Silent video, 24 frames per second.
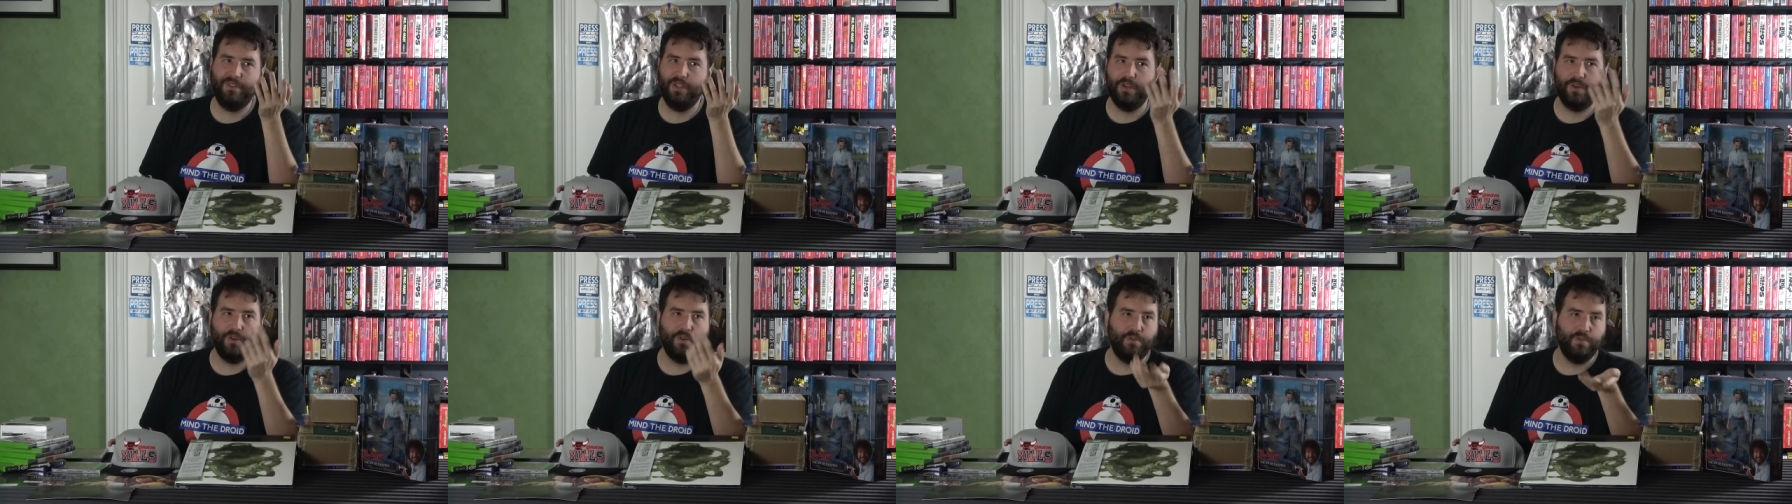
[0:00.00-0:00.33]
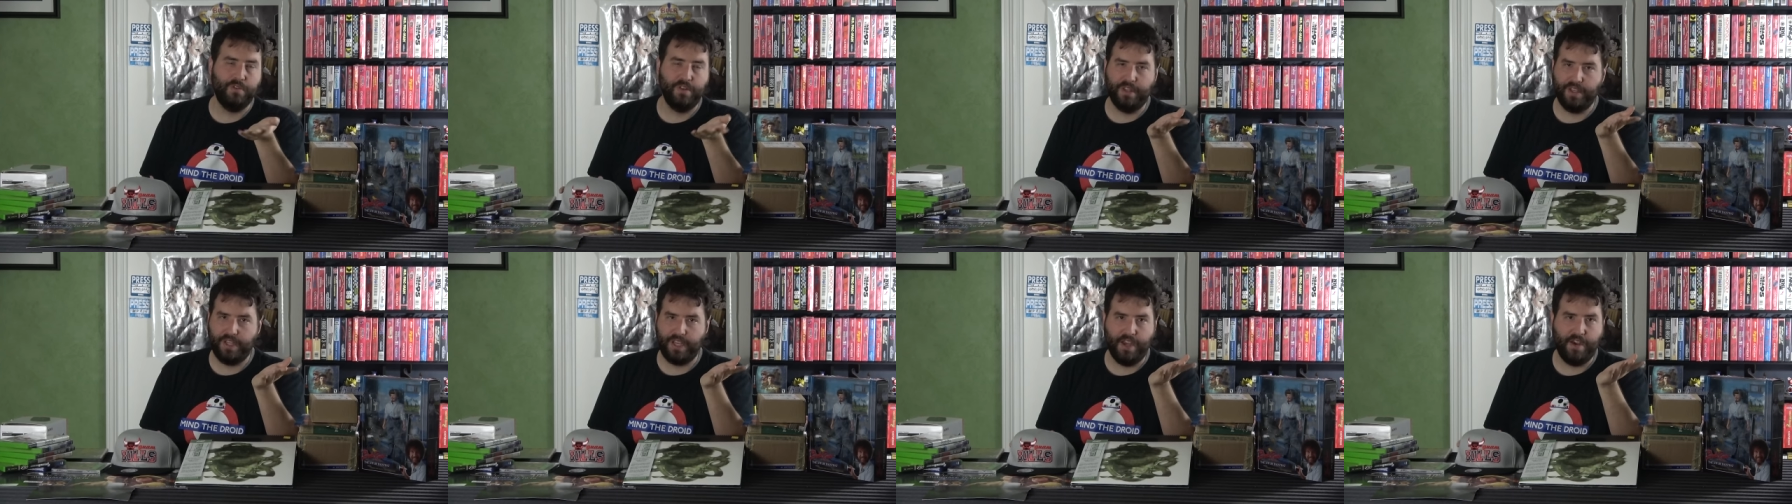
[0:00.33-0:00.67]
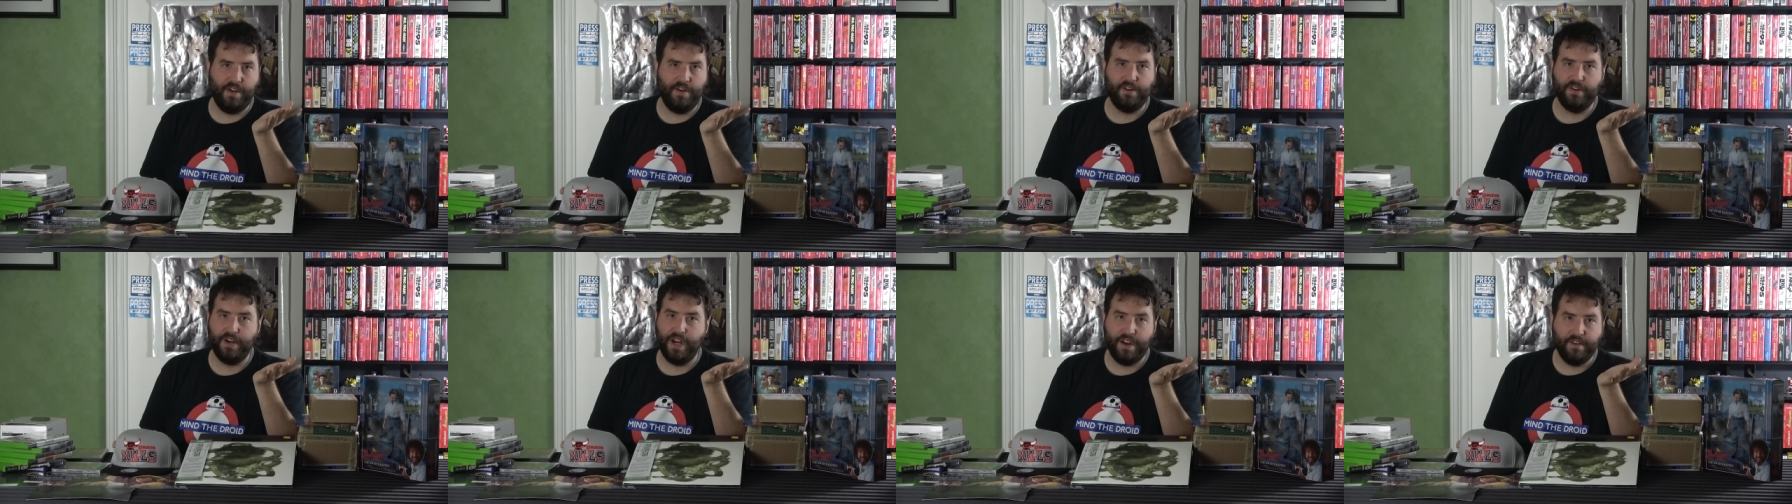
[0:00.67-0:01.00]
you know over the
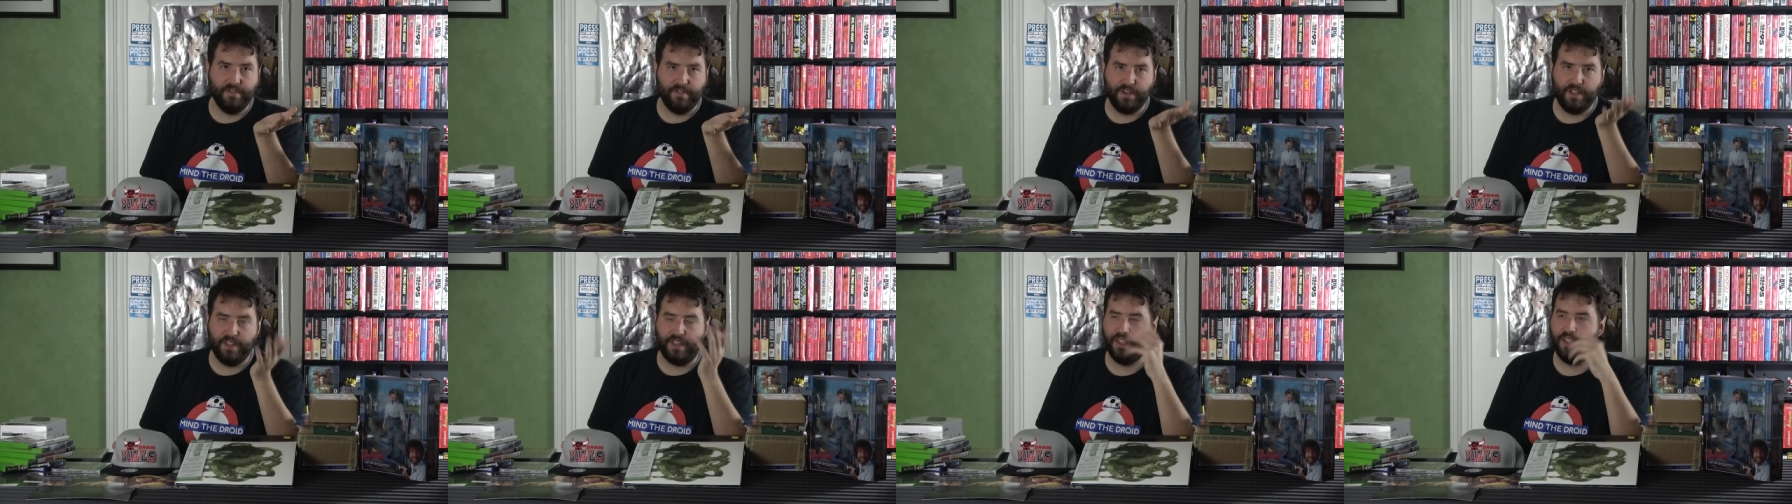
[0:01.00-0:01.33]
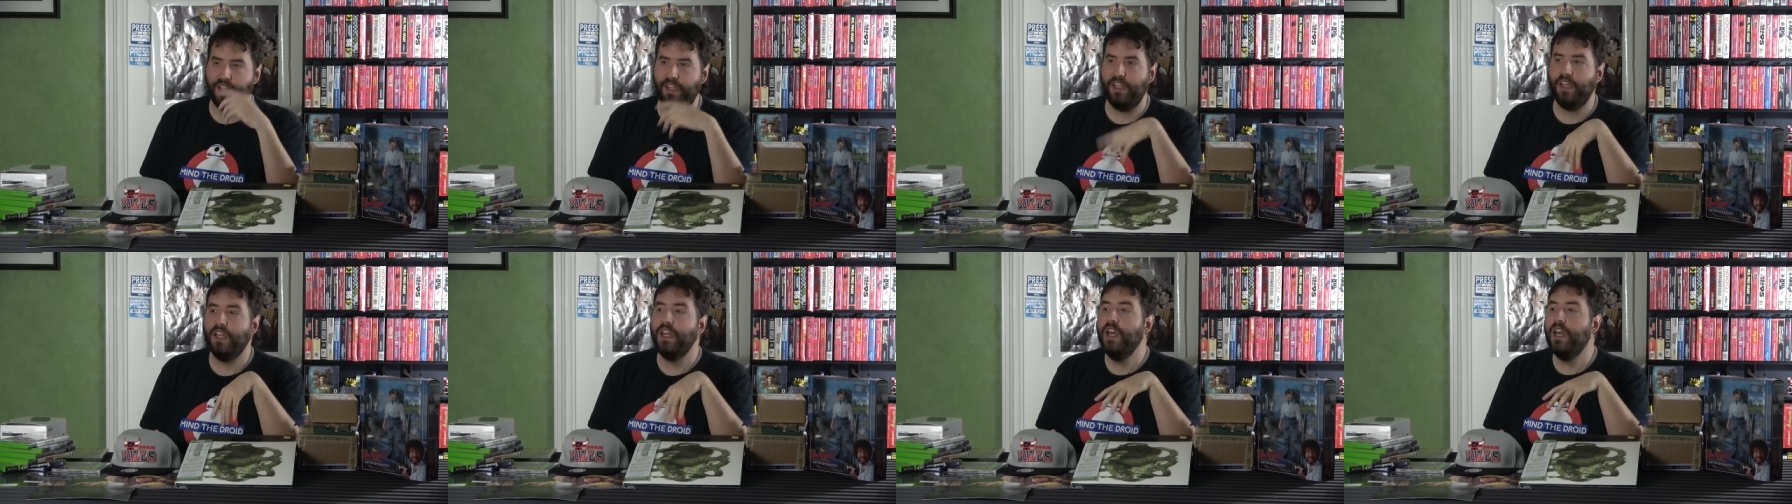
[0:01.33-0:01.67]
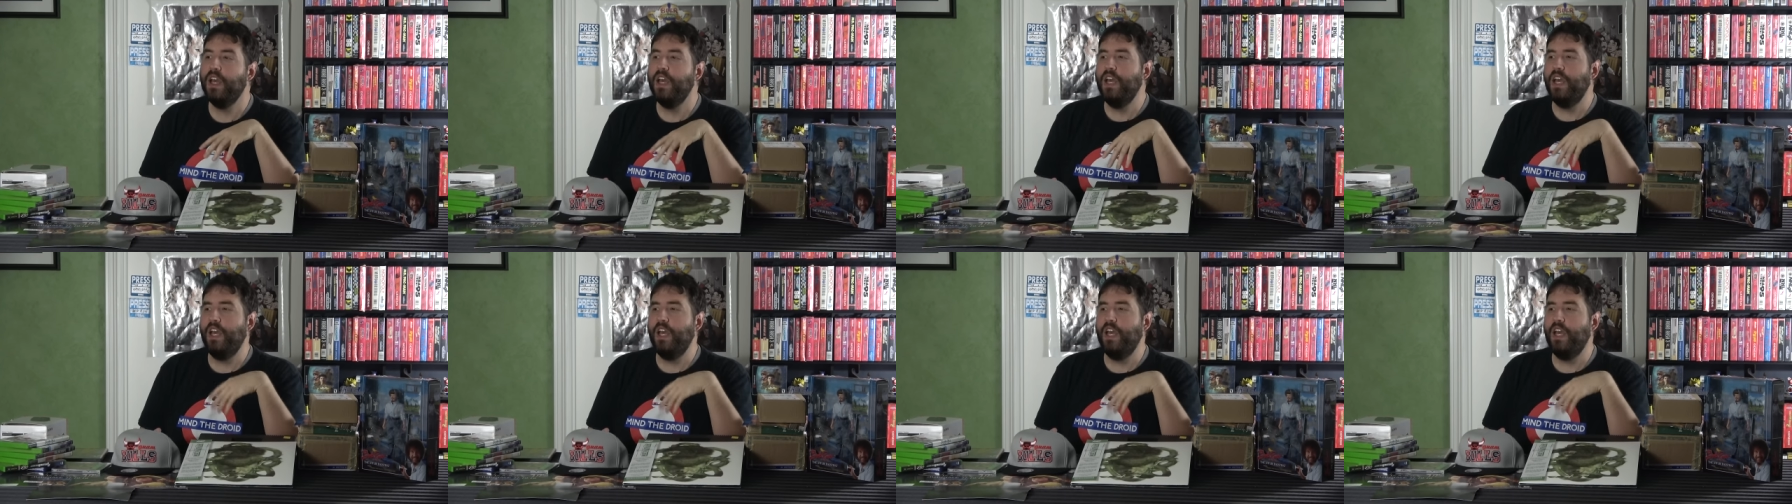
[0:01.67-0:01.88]
counter everything